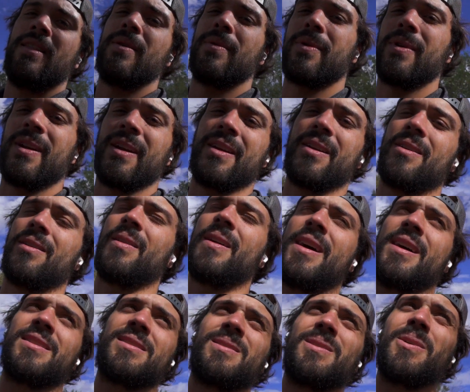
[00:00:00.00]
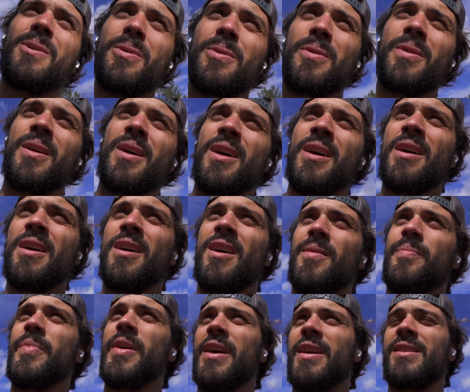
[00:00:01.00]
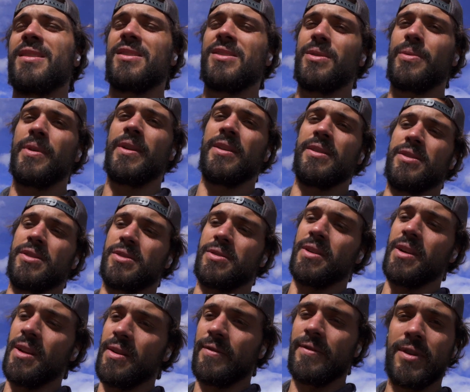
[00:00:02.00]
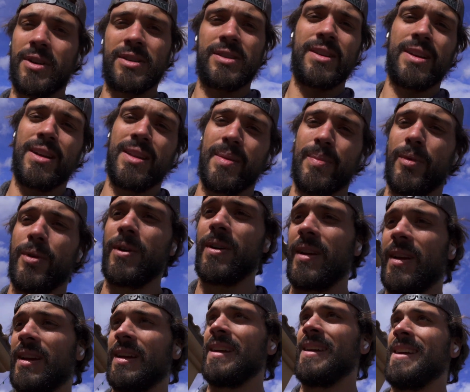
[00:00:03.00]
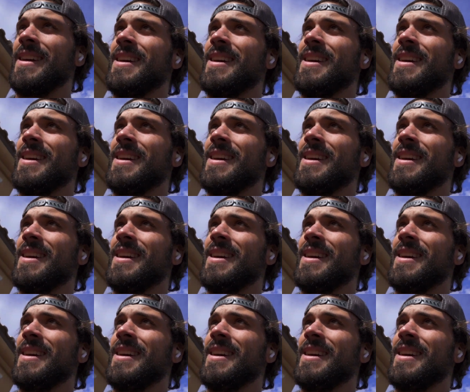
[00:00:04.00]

we're going to get our last load of base so we can screen first thing in the morning,